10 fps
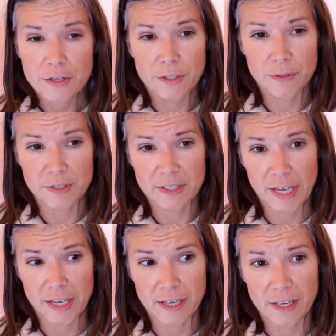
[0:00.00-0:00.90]
So
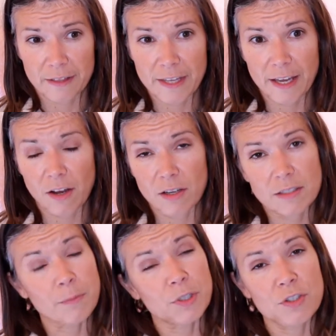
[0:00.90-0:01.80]
say there are
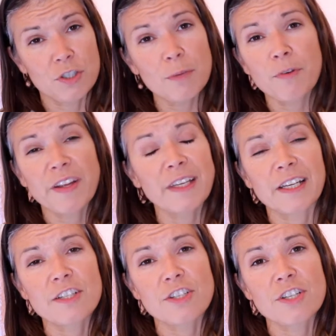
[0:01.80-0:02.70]
some consumer
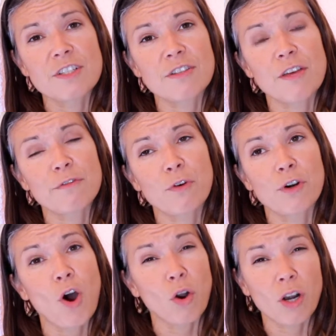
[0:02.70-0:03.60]
regulations that for
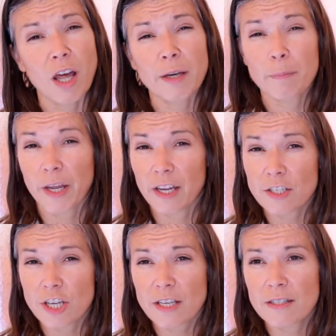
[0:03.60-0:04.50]
an online
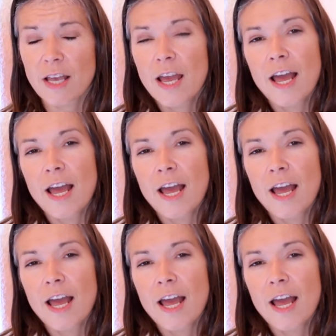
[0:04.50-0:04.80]
purchase